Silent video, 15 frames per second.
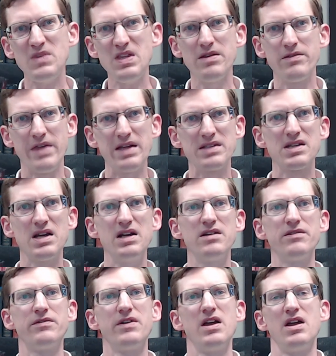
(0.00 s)
that's kind
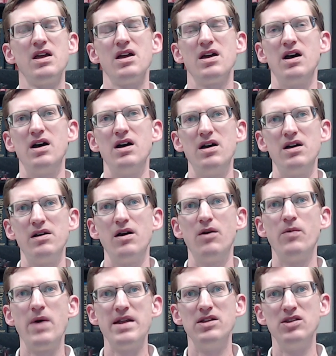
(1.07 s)
of a
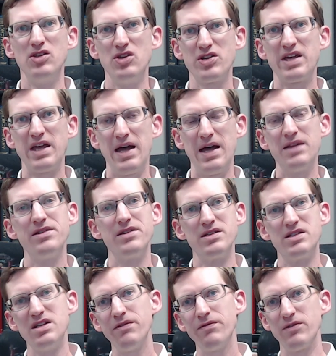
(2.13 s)
way to look at the
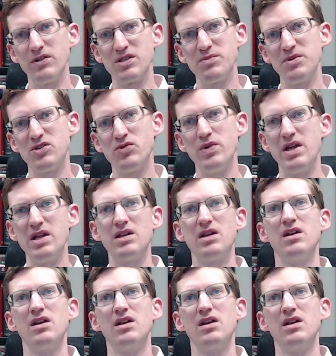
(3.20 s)
difference between